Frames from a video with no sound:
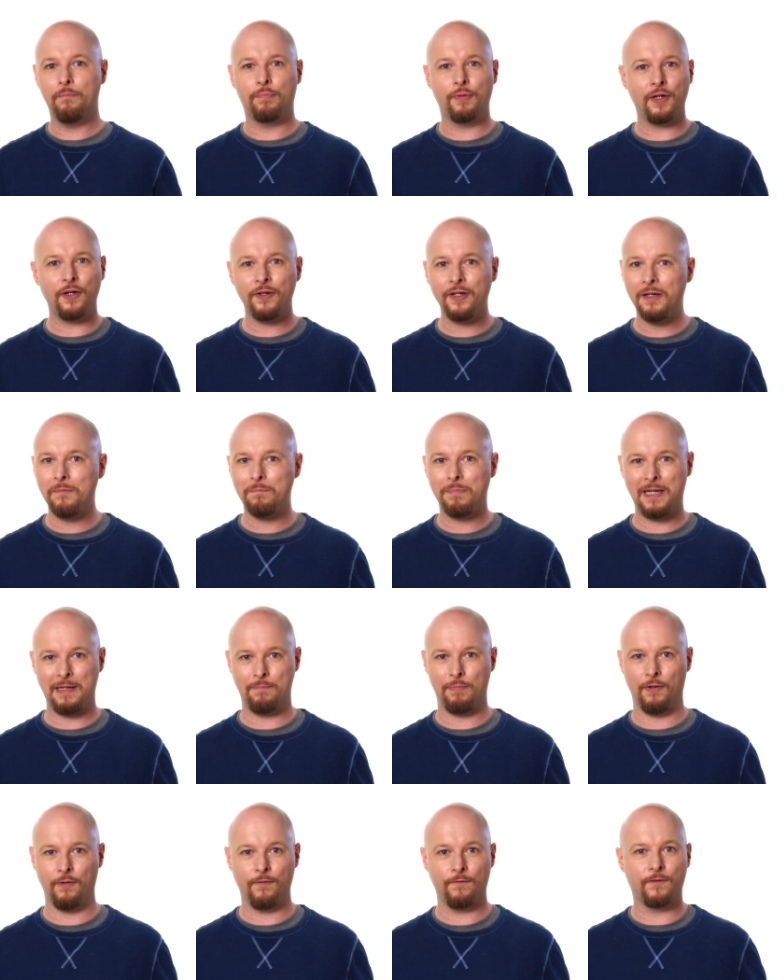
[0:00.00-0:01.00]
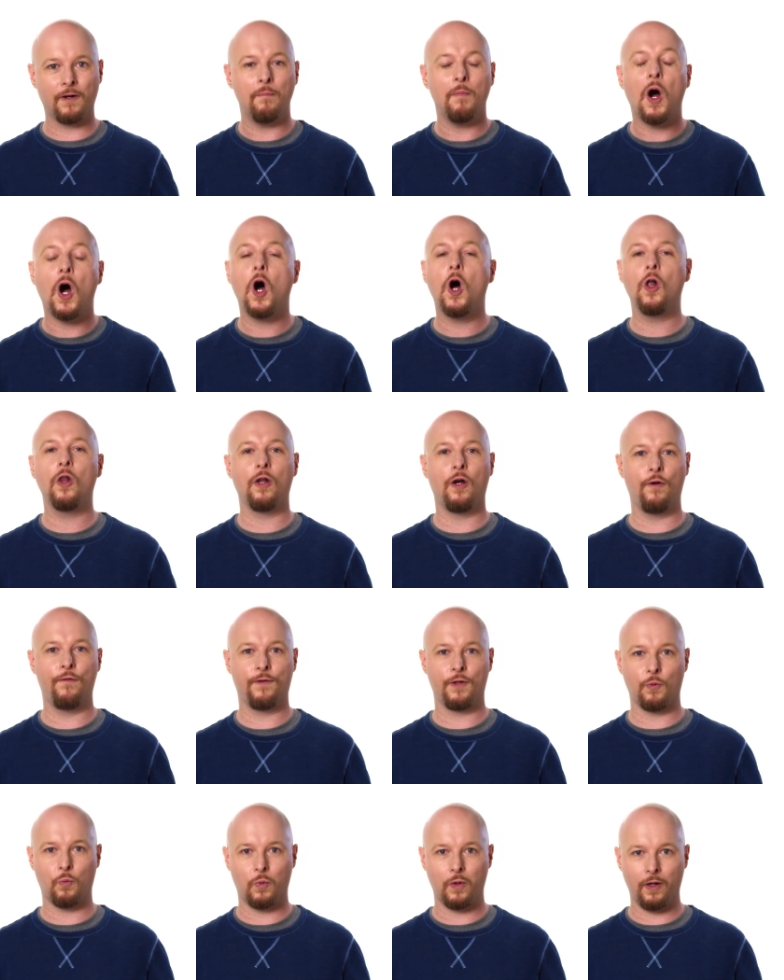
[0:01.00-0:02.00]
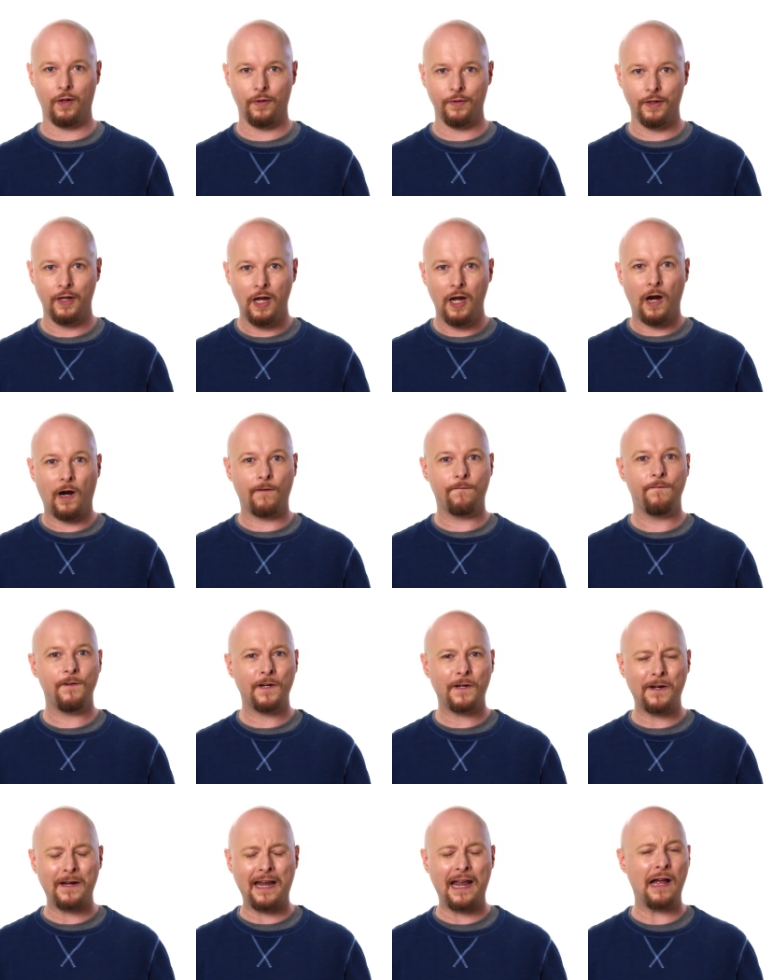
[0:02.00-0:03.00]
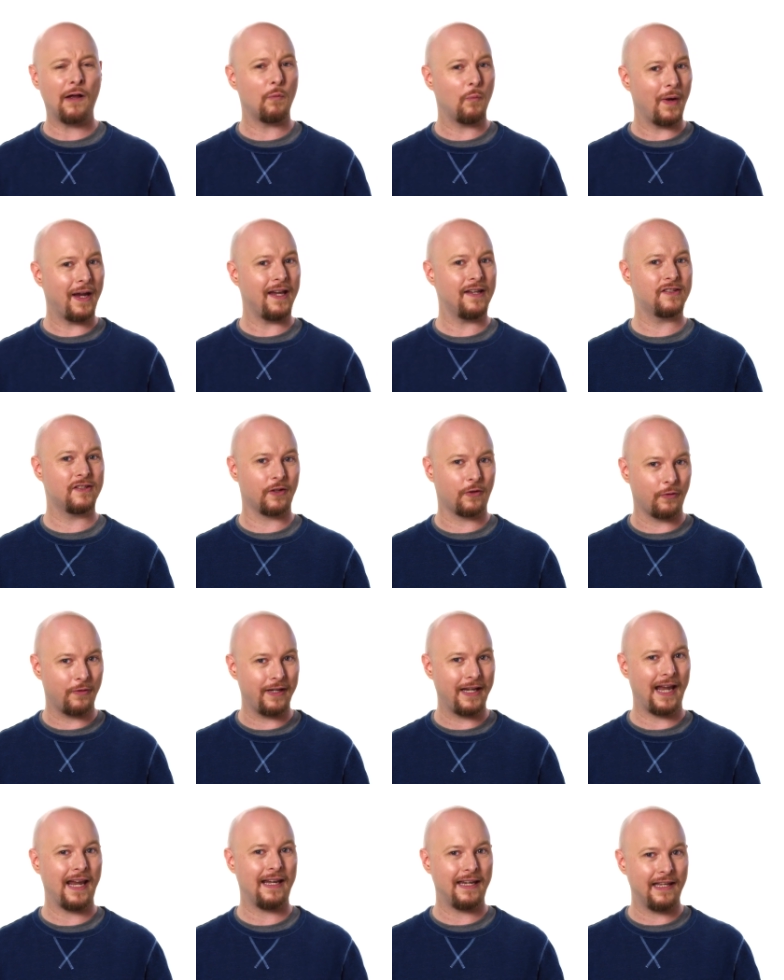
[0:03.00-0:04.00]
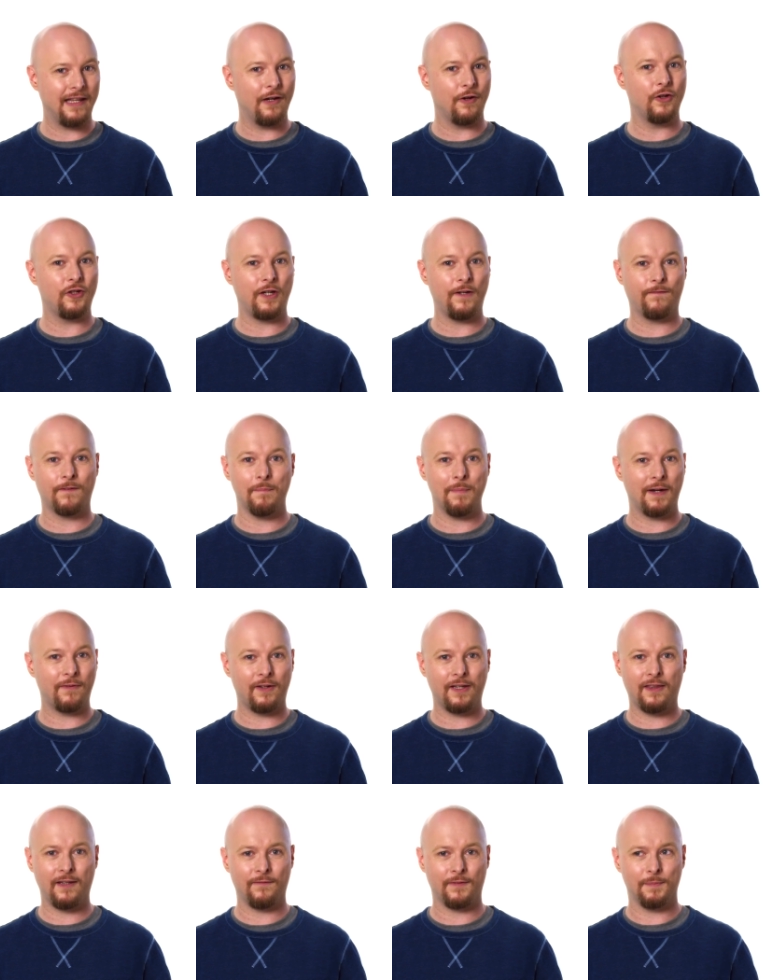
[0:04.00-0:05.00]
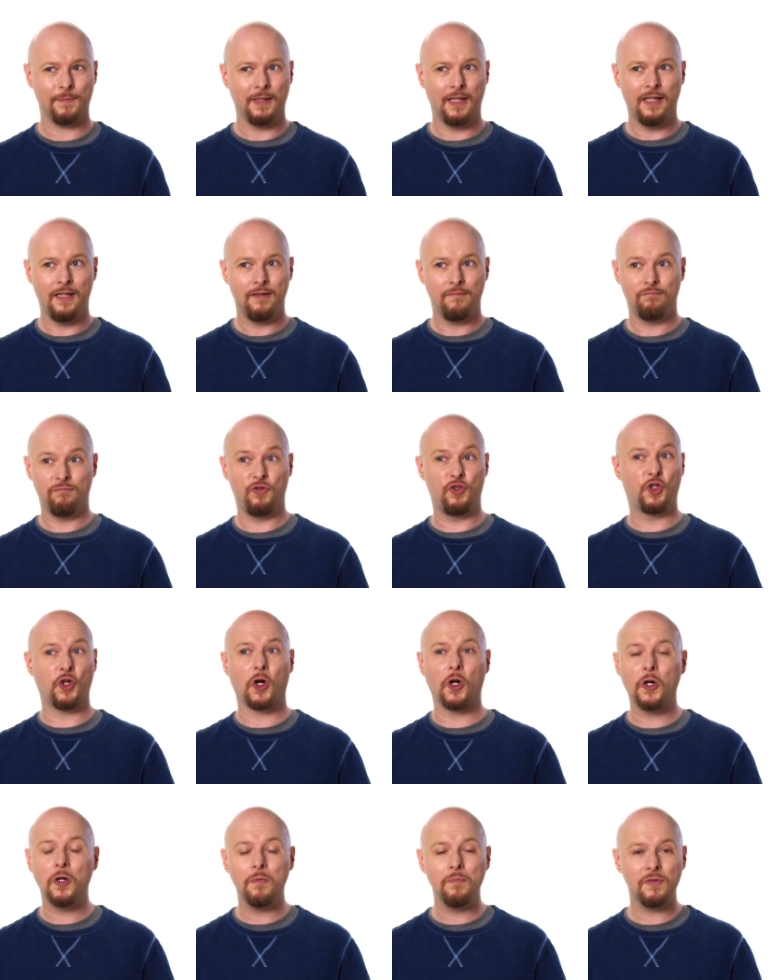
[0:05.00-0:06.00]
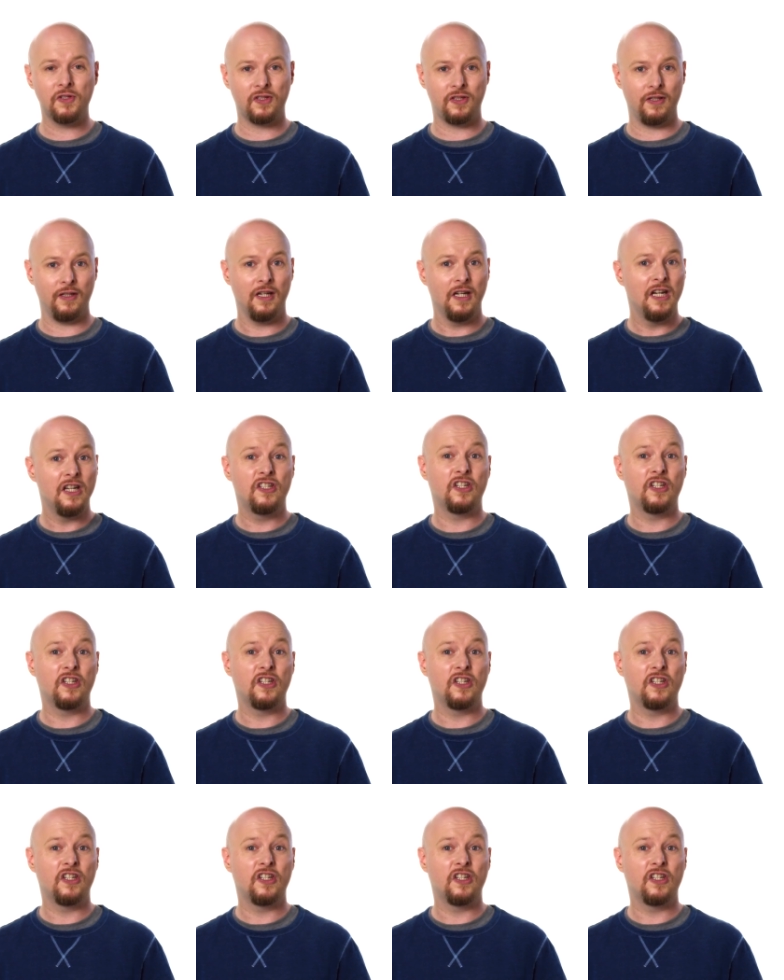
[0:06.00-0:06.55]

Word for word: brilliant people from all over the world are figuring out ways to create energy from everything from germs to,